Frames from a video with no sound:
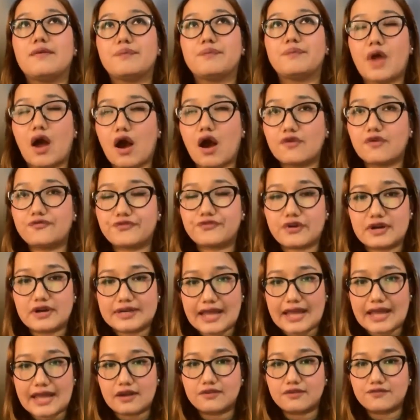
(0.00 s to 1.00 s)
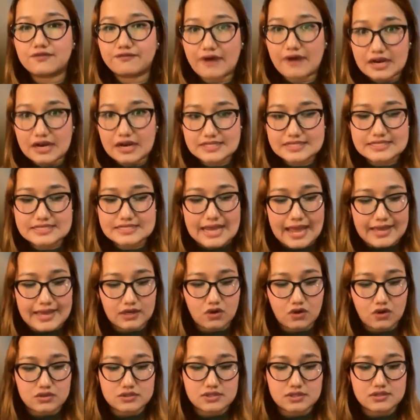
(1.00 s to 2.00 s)
upfront and fast
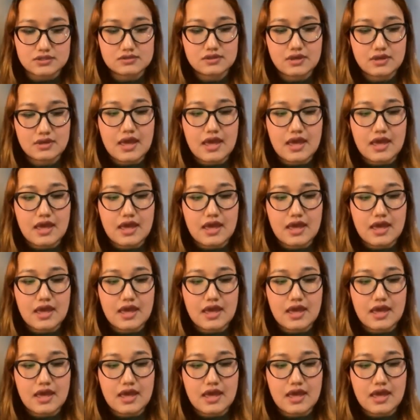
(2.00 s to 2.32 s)
diagnosis.